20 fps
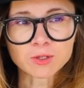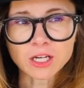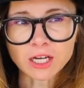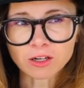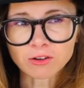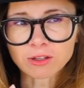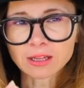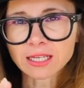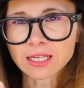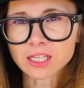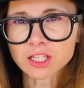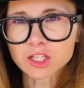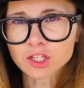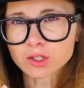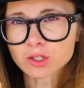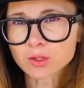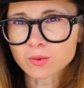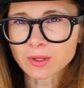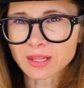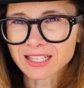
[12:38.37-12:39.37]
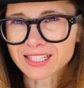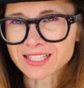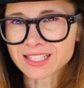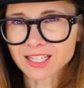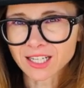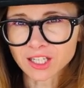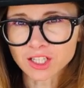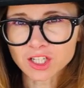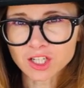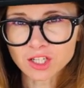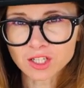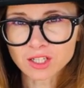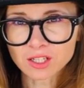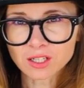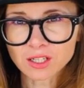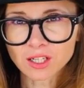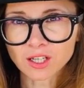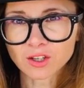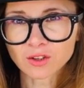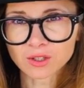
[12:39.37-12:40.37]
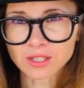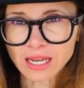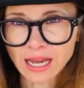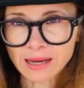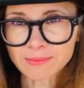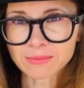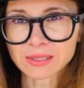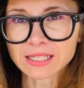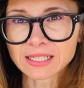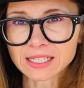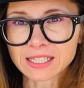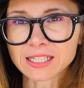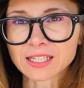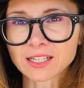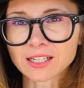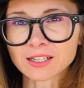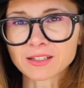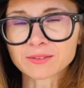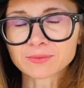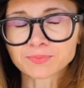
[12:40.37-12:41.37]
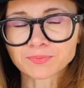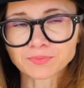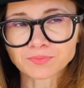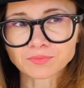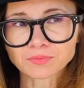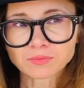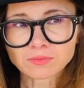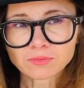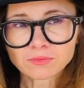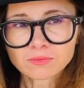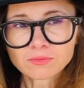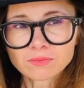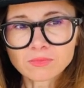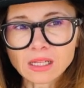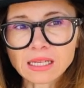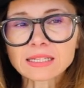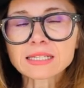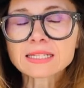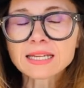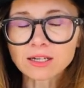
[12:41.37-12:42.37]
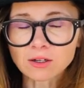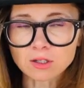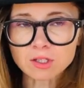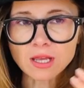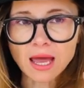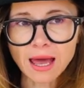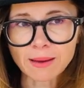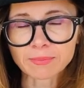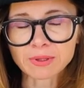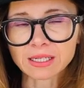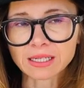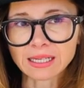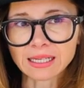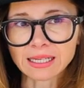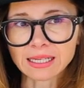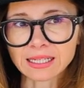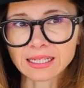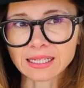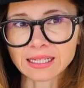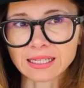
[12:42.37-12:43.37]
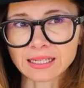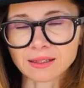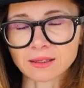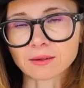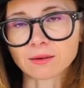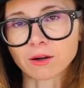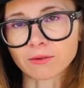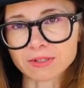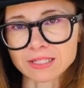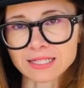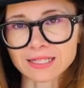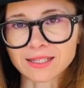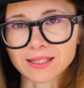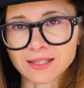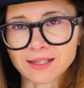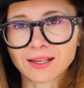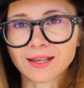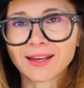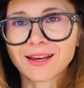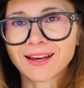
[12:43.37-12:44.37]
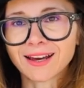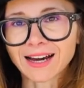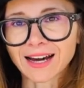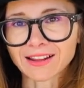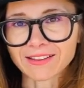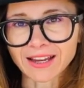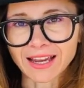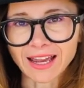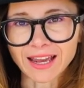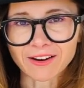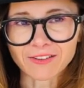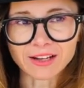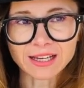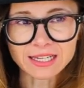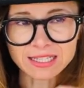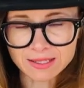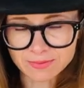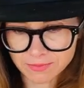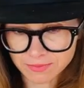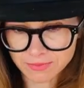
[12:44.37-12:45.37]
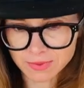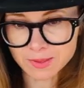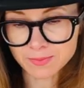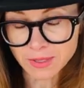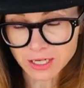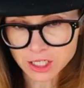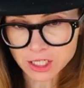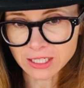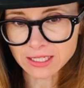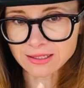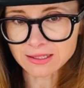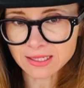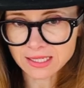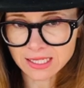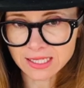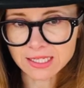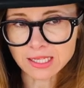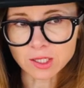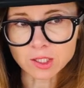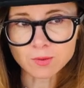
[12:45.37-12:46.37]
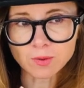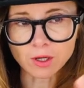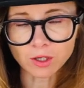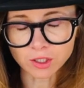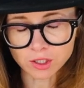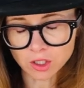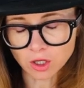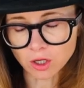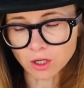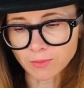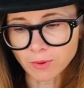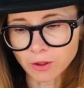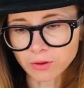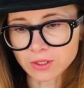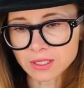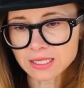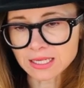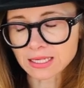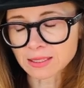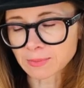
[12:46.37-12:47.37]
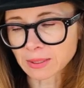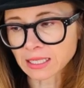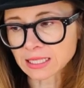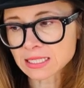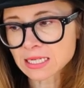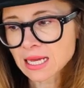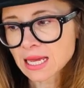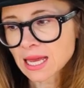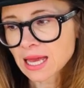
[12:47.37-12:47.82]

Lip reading: Generally, issues with addiction could come in here. This can also happen in obviously other areas, especially the sixth house. We're going to talk about this in a minute.